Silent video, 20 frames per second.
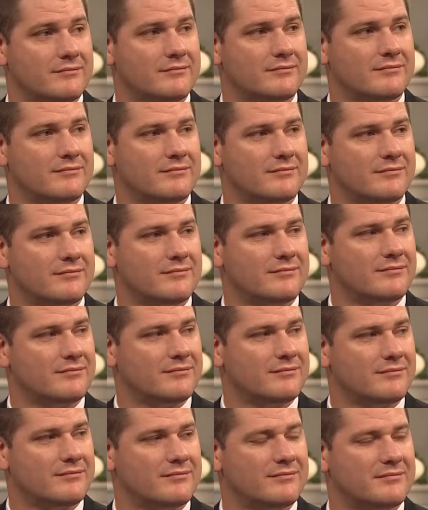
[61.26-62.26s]

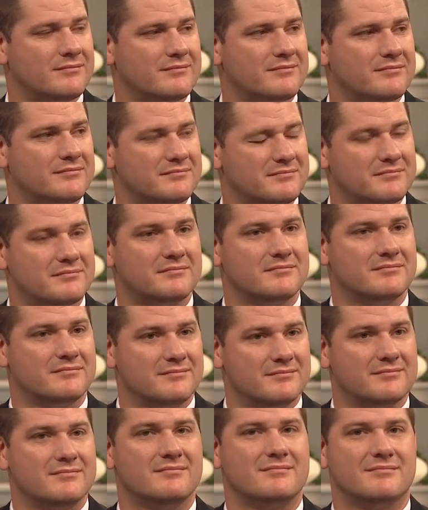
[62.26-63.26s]

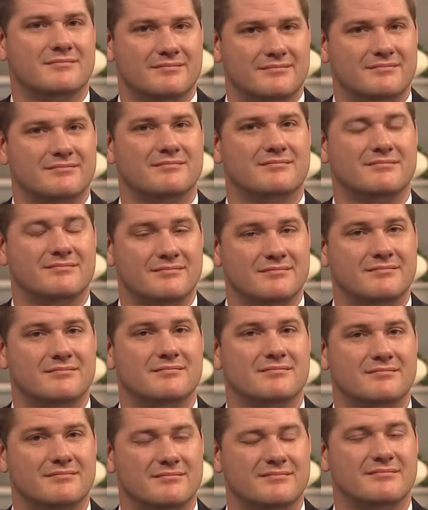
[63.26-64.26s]

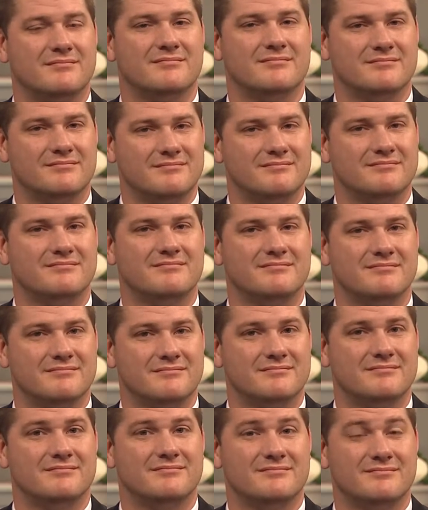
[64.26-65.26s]

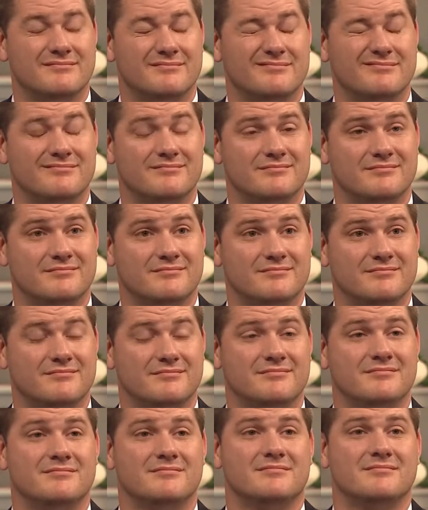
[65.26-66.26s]

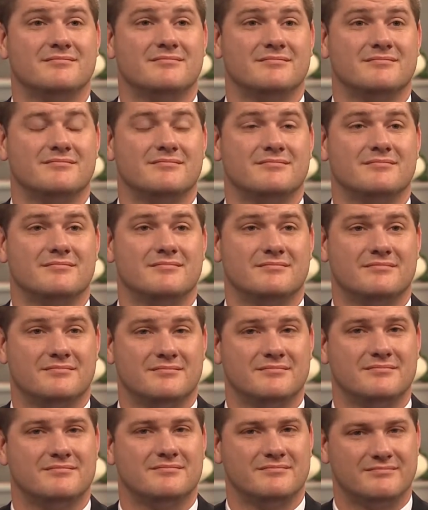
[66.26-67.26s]

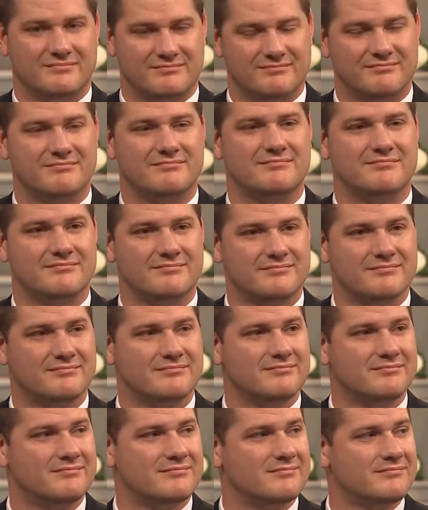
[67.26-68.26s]

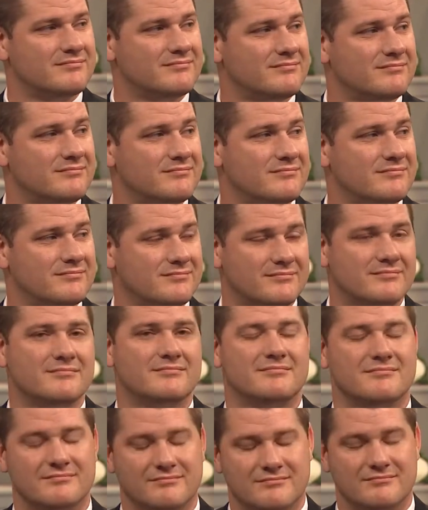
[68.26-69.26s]

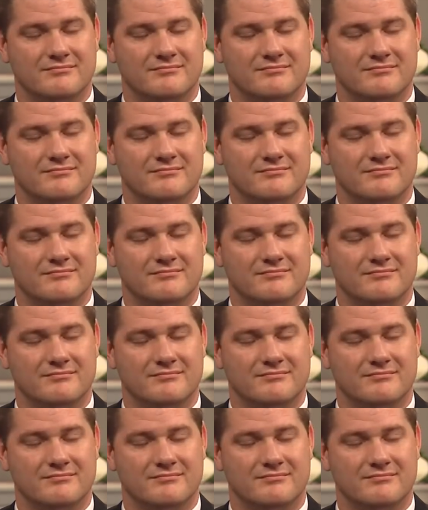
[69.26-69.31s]
This person isn't speaking.